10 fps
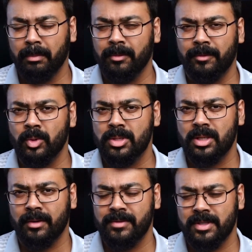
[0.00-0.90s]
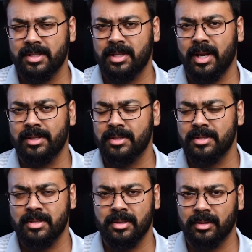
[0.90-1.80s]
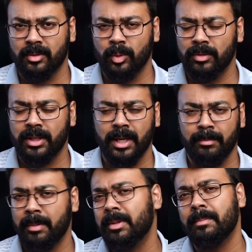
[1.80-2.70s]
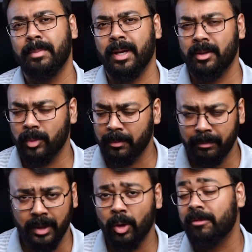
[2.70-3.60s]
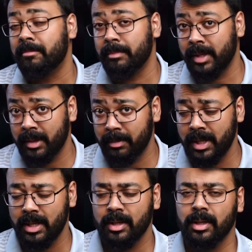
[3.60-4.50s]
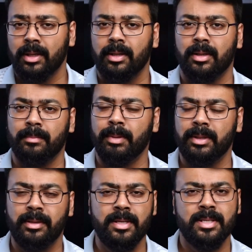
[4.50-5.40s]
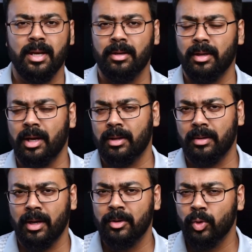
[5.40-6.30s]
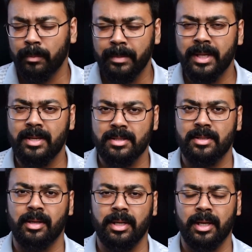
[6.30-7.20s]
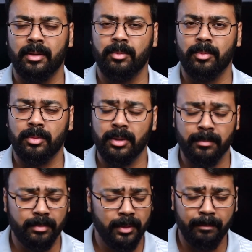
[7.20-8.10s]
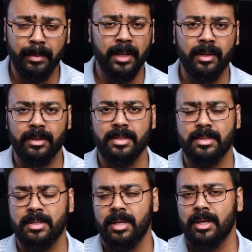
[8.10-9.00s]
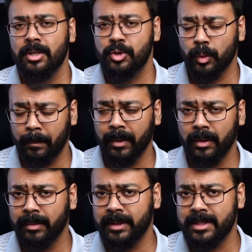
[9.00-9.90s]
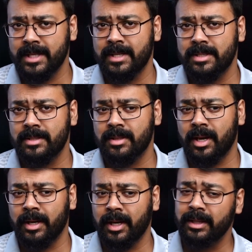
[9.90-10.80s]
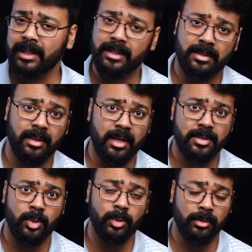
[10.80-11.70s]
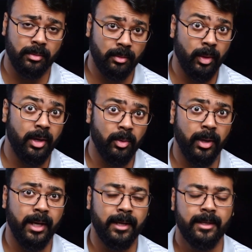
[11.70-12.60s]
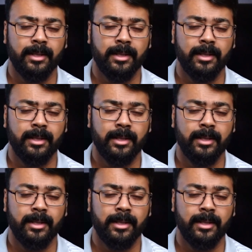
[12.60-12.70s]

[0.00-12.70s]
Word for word: up a few scuffs and scratches uh, over time. Maybe the paint will peel off, maybe. Uh, but these are, are, are no biggies really. Uh, the, the build is superb in the sense, I, I think this will last you uh, quite a while.